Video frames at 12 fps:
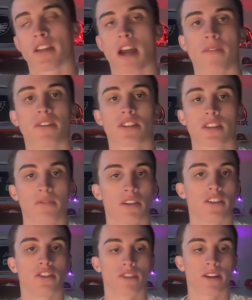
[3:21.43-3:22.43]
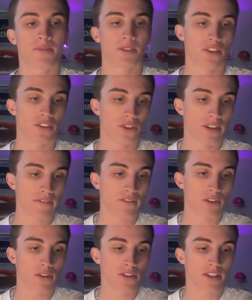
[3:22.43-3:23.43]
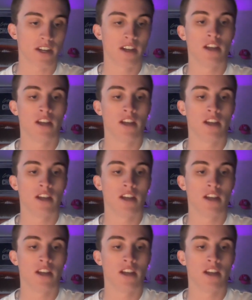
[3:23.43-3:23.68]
Obviously, we only traded up to the 31st.